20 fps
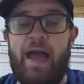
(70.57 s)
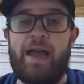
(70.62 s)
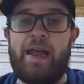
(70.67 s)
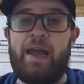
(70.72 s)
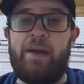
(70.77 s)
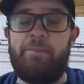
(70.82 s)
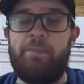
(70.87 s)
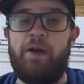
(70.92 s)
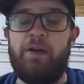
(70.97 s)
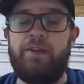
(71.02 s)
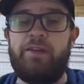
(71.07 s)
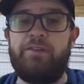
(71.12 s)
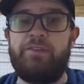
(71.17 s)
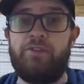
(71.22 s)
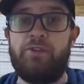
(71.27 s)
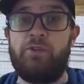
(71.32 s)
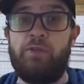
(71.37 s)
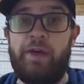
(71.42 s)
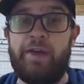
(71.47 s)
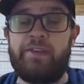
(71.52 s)
I got buddies
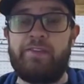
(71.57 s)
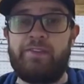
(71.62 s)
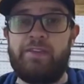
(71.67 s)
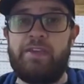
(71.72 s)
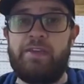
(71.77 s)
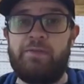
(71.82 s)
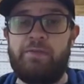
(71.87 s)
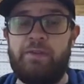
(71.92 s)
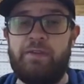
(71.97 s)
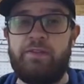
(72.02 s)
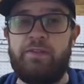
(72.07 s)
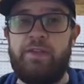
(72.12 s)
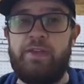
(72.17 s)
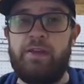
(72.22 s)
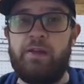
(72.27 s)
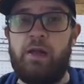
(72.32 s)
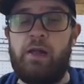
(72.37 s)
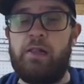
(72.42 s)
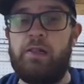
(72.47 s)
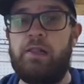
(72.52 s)
who like Skeet Reese
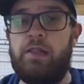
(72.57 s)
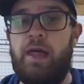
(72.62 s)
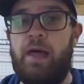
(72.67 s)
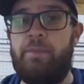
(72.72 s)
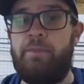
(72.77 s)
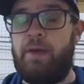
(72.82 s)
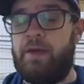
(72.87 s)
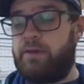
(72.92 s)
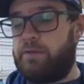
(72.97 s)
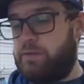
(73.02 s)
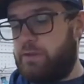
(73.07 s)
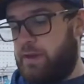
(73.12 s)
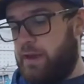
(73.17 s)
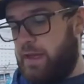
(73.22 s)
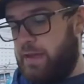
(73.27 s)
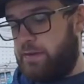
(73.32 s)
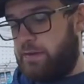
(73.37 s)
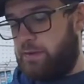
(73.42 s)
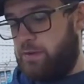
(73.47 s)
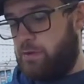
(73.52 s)
gear a lot better than
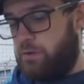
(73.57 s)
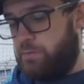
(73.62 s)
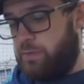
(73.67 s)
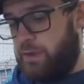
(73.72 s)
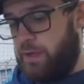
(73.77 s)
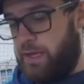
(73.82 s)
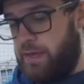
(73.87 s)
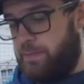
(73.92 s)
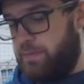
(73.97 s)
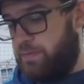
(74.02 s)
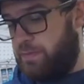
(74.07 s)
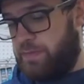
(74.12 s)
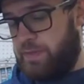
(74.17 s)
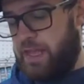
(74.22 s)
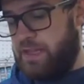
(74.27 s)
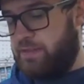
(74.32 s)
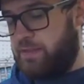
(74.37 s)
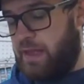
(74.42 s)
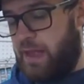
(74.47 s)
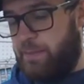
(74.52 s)
I do, but
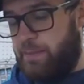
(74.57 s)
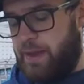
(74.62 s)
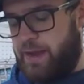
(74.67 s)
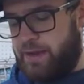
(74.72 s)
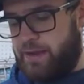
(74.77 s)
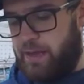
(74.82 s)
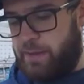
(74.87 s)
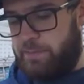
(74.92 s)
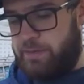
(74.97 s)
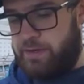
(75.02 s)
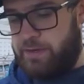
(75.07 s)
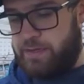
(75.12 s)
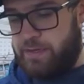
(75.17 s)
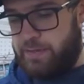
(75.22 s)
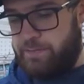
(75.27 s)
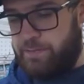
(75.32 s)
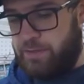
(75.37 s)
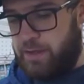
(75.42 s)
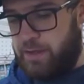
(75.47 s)
it's not my cup of tea.